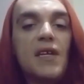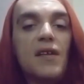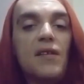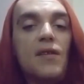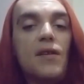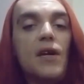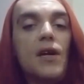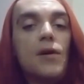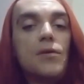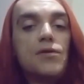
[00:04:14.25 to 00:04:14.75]

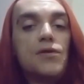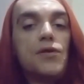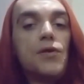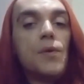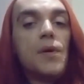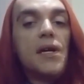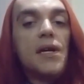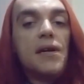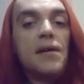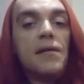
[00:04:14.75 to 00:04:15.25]
that I was
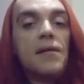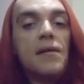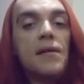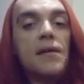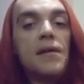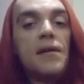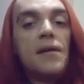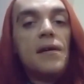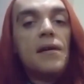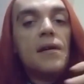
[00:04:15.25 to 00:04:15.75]
doing,
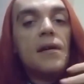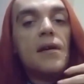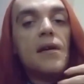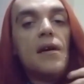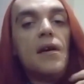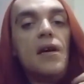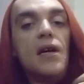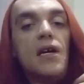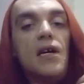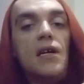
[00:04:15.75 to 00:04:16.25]

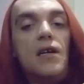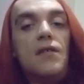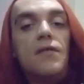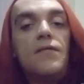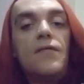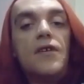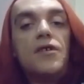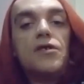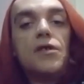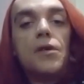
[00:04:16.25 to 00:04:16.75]
and it
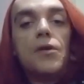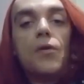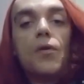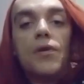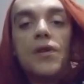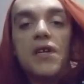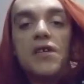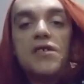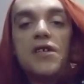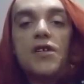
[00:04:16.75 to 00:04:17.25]
eventually caught
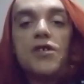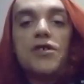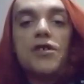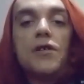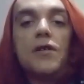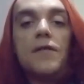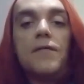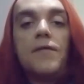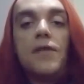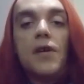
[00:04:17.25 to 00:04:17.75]
the
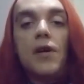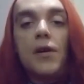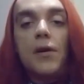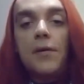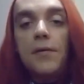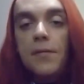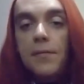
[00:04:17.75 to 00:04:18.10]
attention of, you know,